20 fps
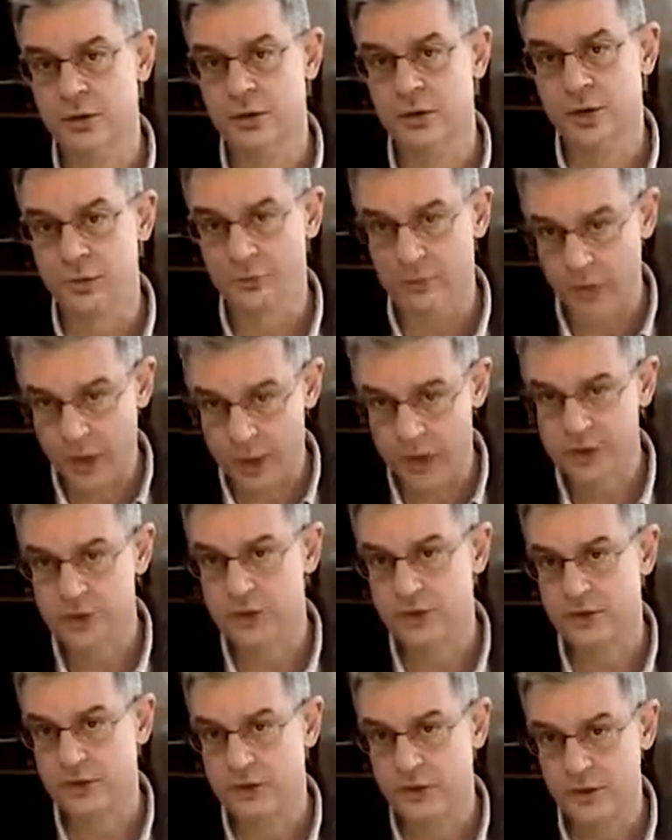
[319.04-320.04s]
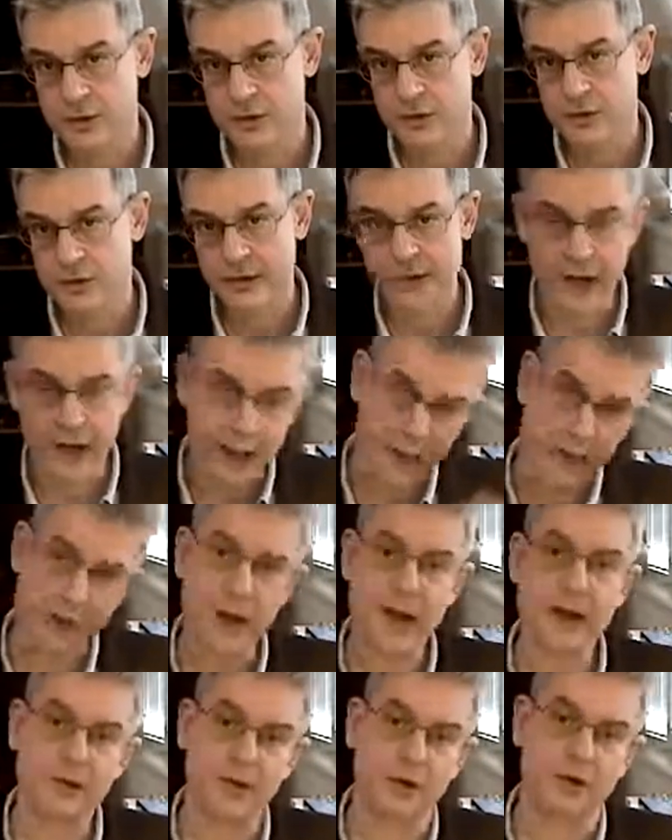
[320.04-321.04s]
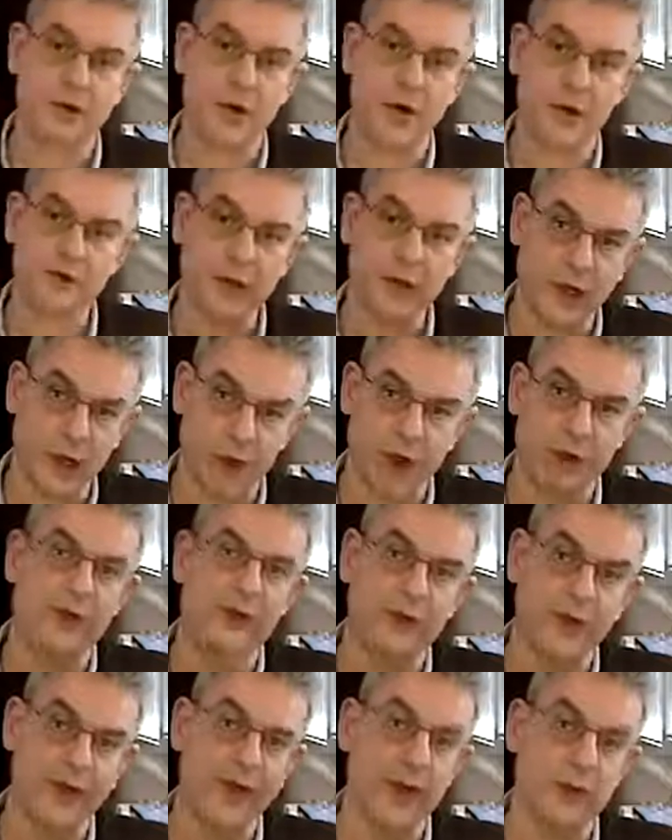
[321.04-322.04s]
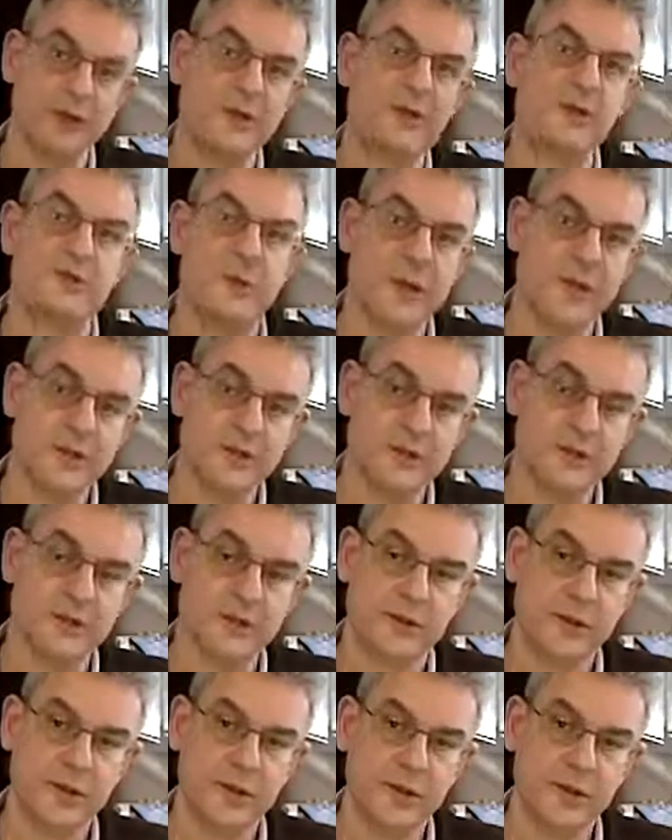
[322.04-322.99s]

the other end of the cold therapy space